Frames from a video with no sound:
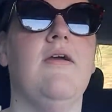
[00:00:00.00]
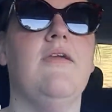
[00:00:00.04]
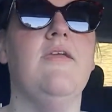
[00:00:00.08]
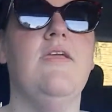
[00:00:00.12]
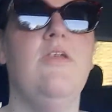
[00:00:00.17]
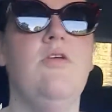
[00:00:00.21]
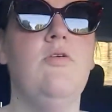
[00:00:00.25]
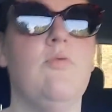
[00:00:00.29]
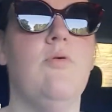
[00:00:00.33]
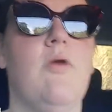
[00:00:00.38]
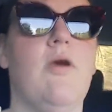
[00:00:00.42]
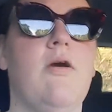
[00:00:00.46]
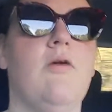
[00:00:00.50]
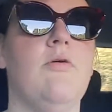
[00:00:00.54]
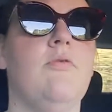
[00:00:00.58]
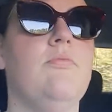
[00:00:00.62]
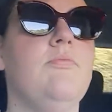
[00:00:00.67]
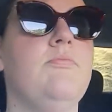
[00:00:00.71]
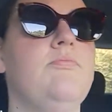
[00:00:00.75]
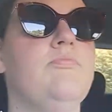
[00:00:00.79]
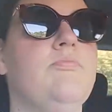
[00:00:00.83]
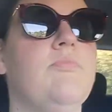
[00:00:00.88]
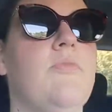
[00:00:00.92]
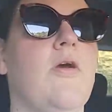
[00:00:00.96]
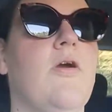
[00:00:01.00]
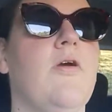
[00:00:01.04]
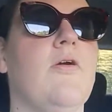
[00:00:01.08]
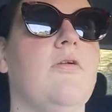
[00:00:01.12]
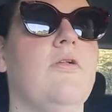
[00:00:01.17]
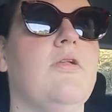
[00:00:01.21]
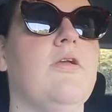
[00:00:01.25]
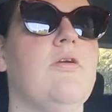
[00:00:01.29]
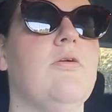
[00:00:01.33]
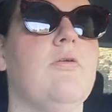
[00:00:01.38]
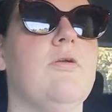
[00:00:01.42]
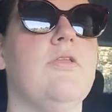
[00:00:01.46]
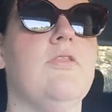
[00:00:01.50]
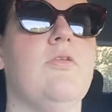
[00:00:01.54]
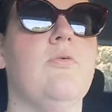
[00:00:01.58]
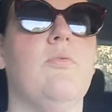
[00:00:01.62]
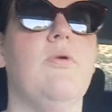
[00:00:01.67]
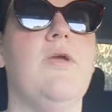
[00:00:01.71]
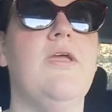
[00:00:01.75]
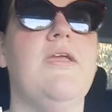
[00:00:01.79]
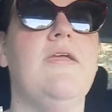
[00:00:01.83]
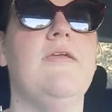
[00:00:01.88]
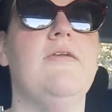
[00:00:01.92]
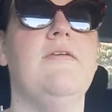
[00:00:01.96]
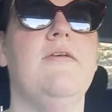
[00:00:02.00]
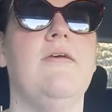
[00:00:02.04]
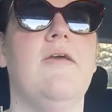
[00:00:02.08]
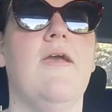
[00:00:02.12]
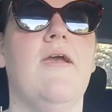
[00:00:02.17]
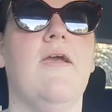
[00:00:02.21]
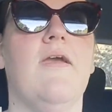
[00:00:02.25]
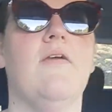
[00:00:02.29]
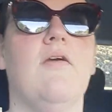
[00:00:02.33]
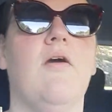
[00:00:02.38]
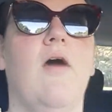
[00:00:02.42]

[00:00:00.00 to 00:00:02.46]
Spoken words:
Yugo earlier in the week and